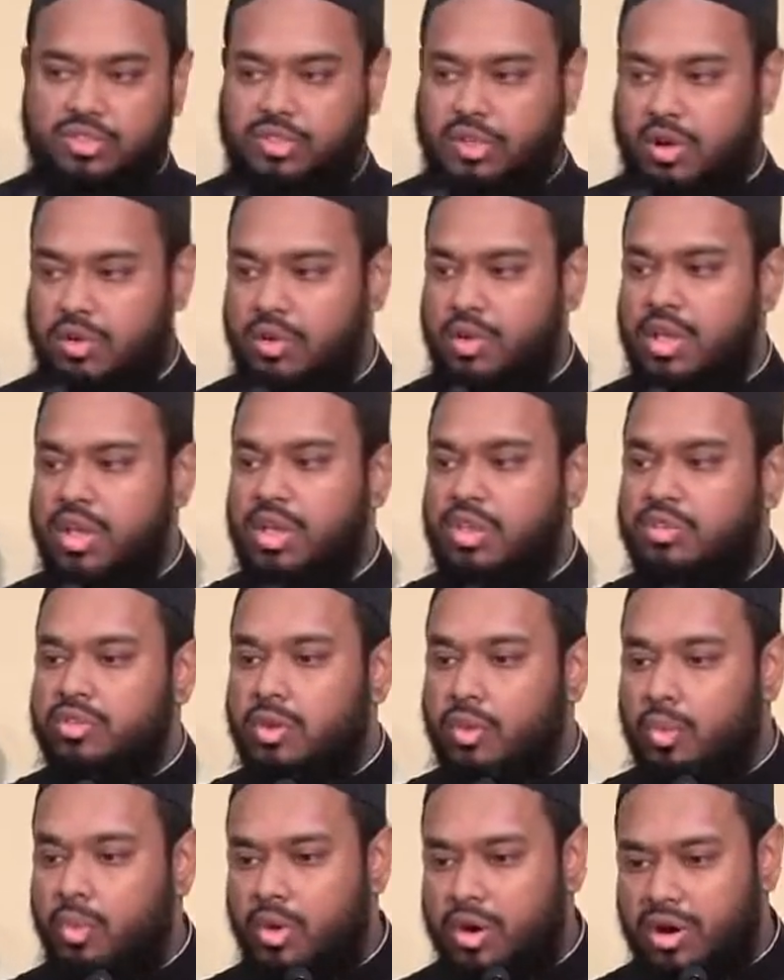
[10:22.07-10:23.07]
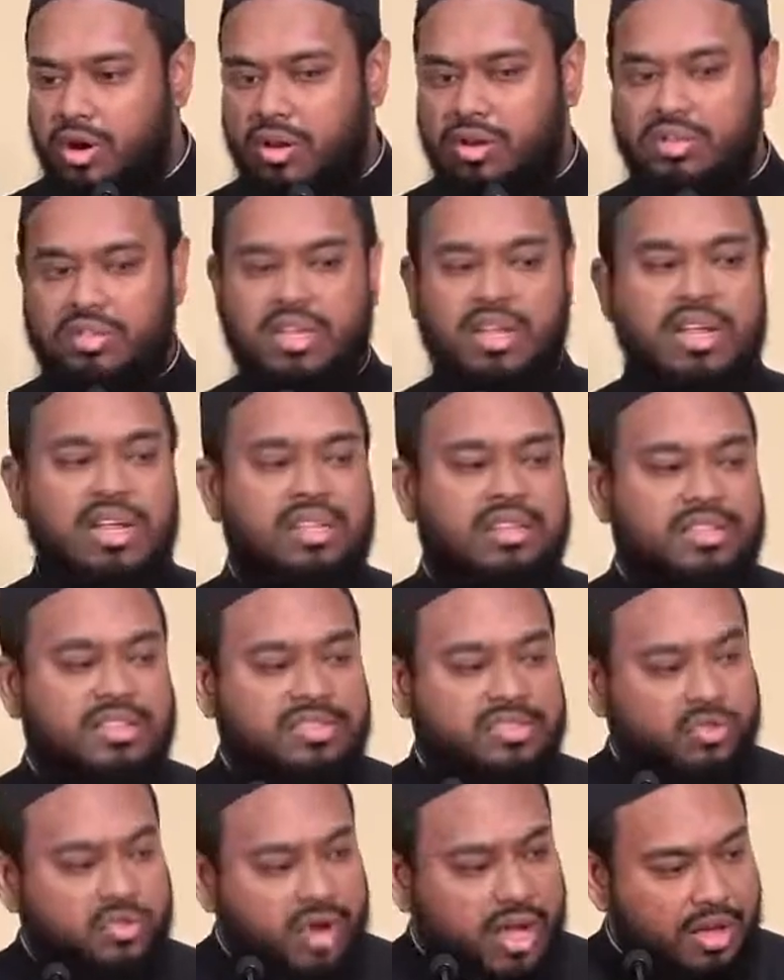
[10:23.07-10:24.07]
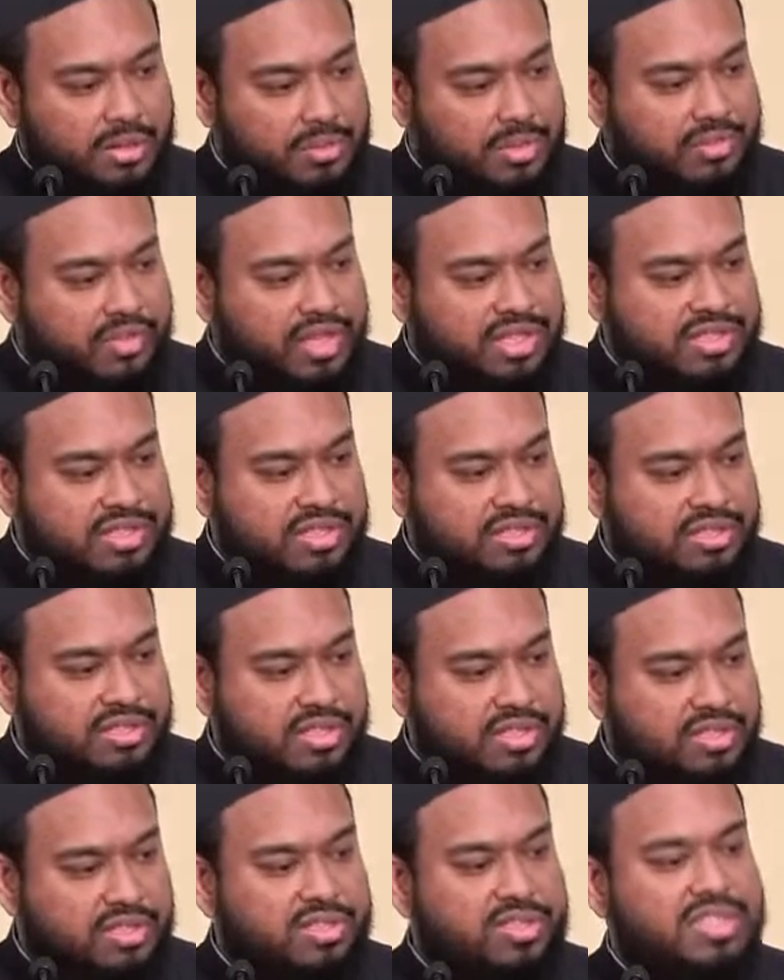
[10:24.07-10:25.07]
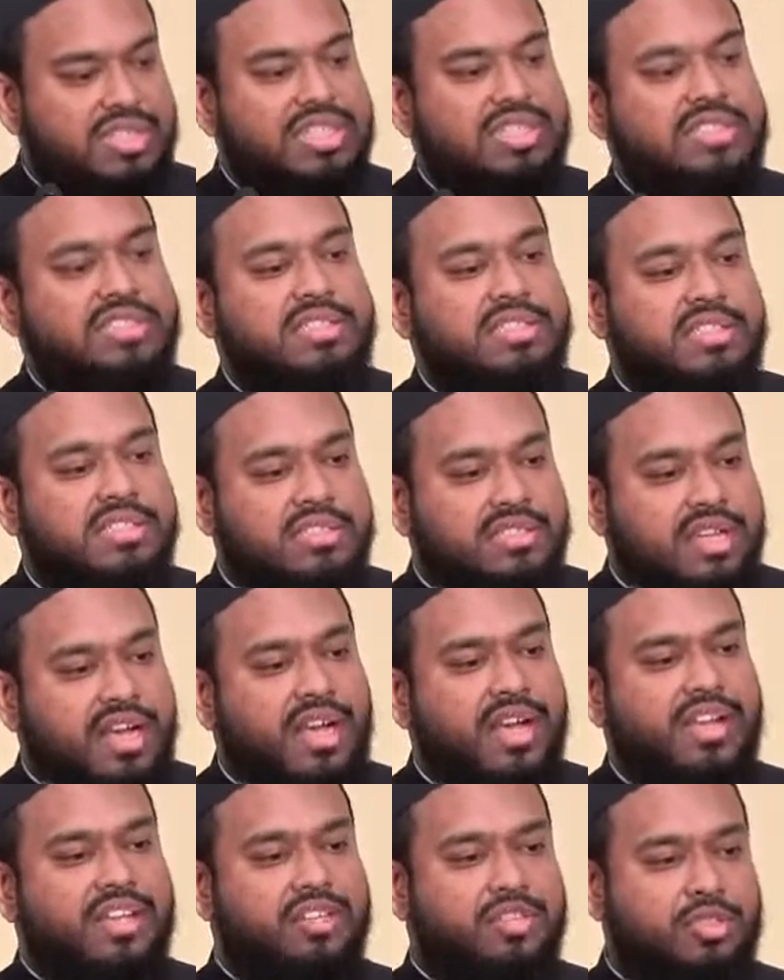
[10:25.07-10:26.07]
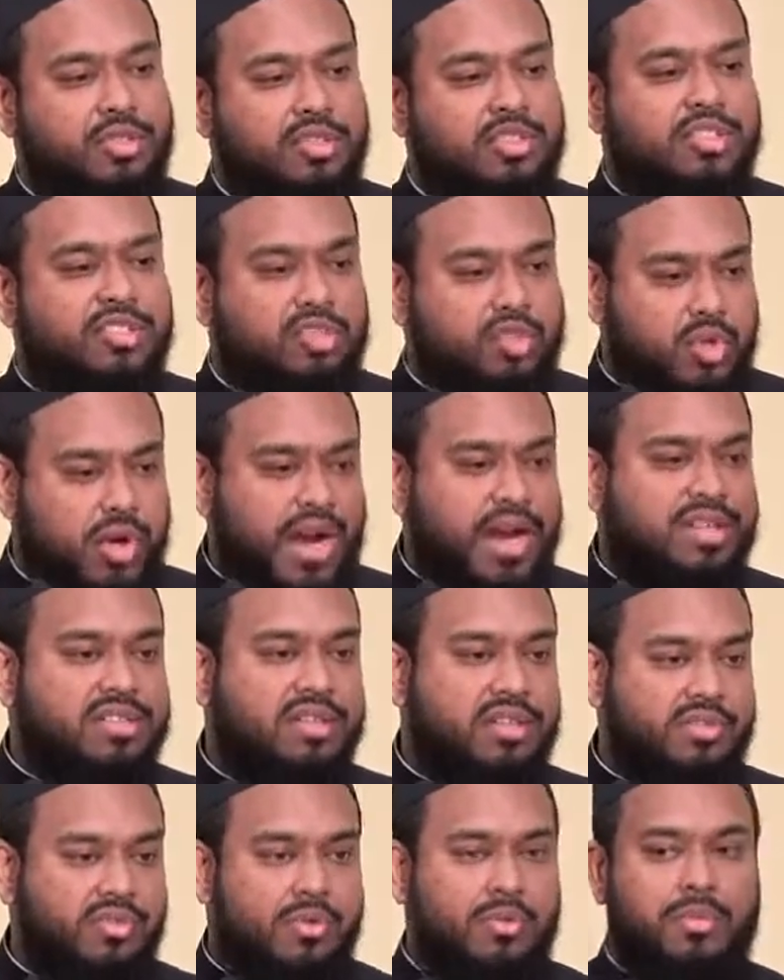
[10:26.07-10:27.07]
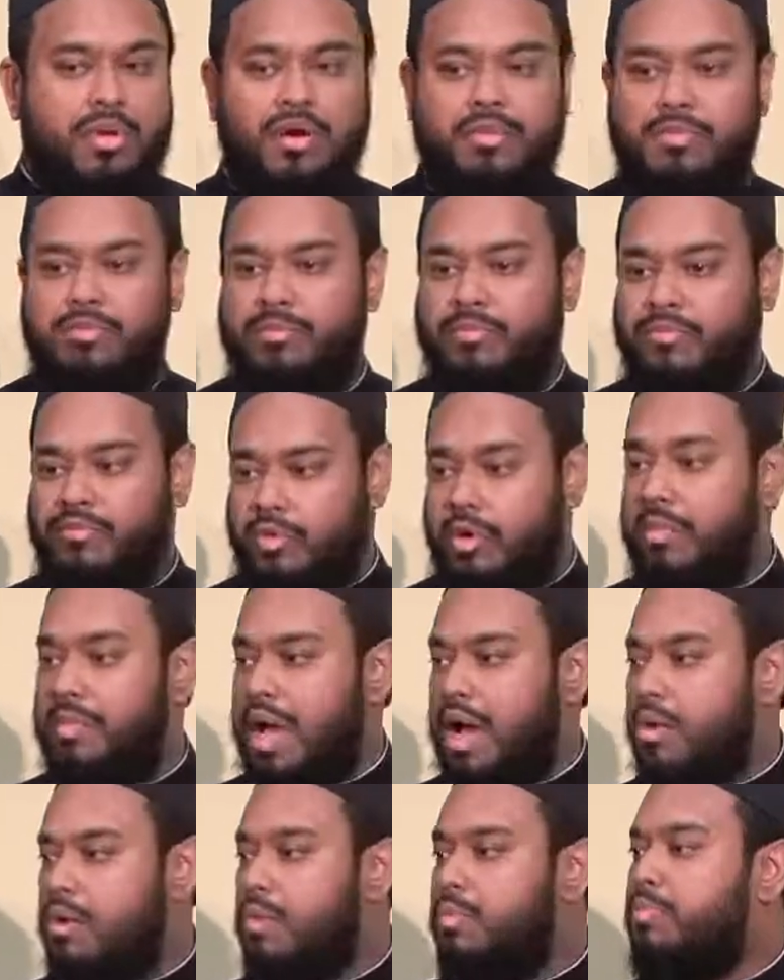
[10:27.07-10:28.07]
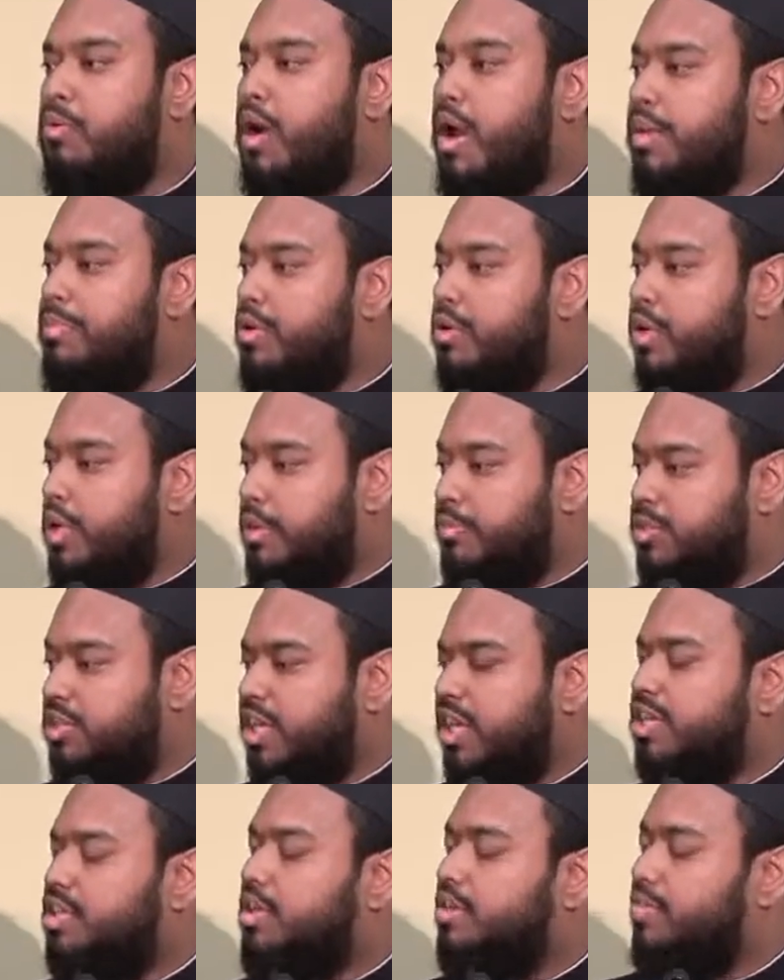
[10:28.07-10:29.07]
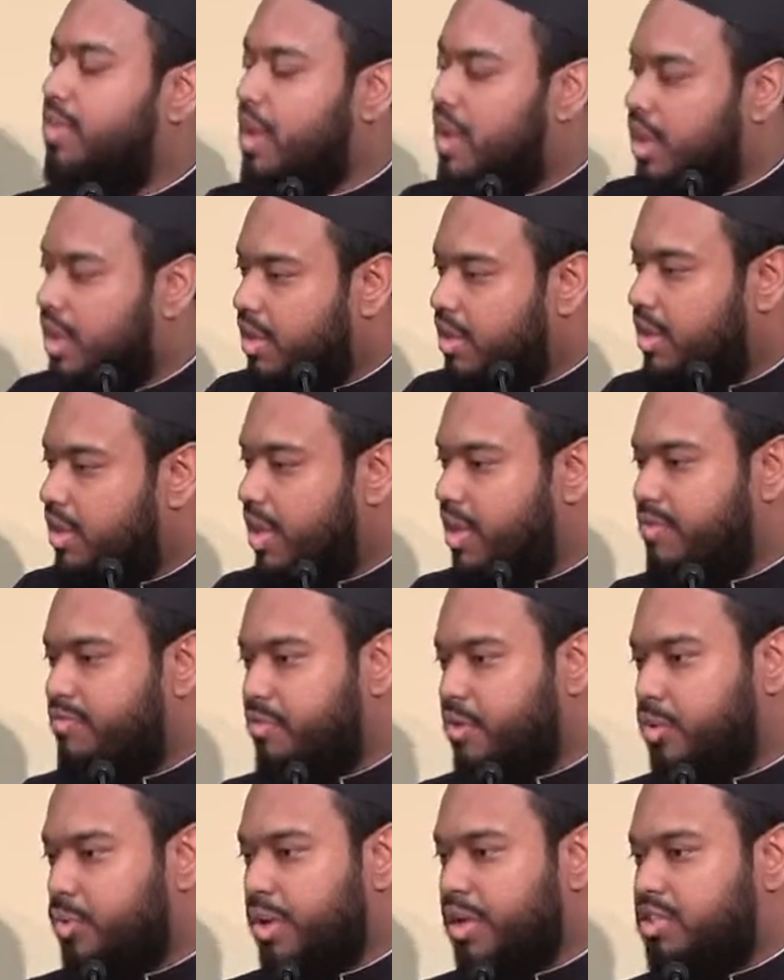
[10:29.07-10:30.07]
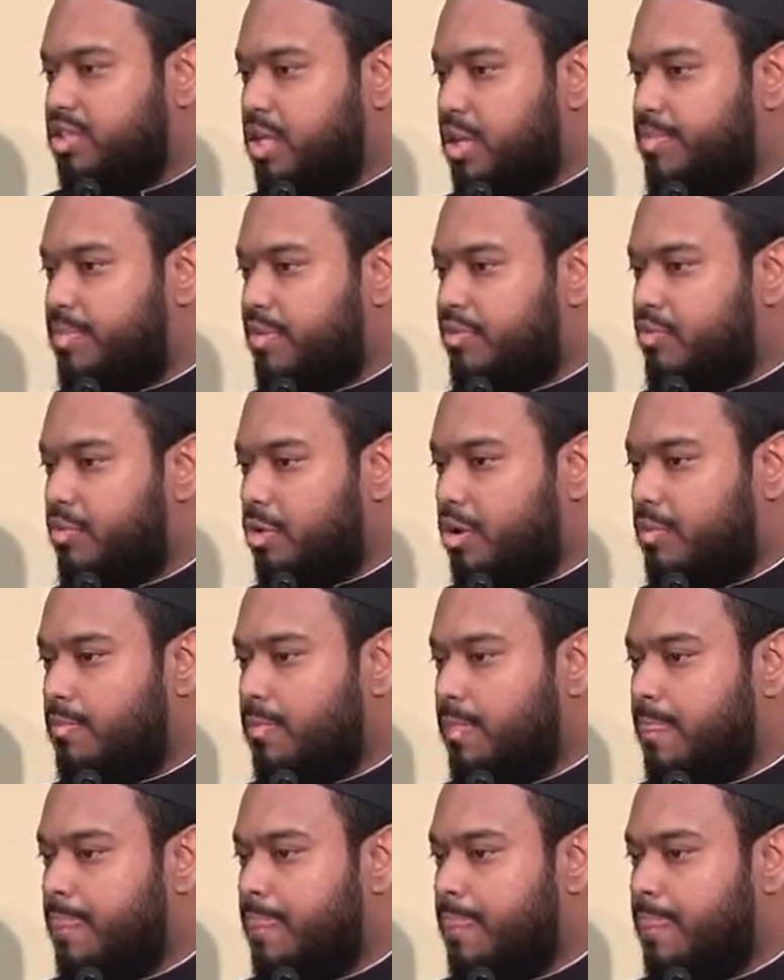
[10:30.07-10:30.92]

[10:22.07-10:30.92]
So the world, this realm of existence, is designed to distract us from our primary objective in every way, shape, or form.